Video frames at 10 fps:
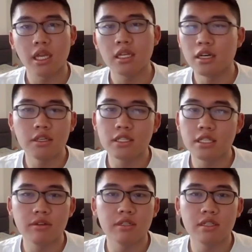In all
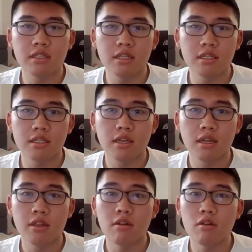seriousness,
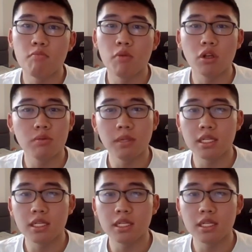there are multiple